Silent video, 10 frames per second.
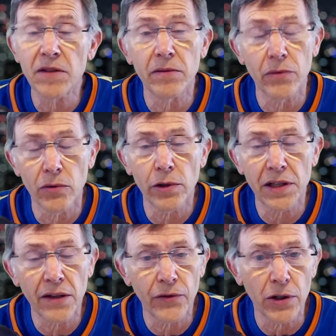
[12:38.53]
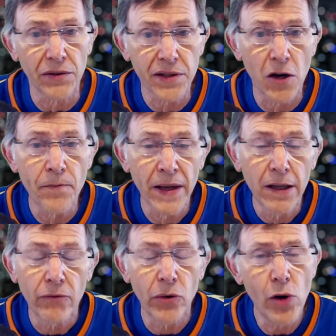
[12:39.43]
It'd be really difficult. So
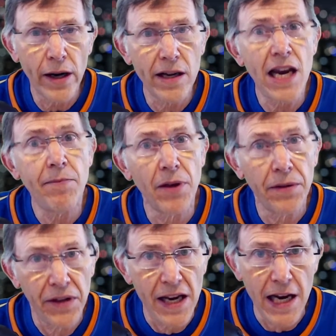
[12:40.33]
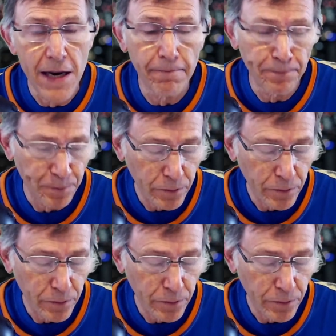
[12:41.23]
we wanted to keep the theme,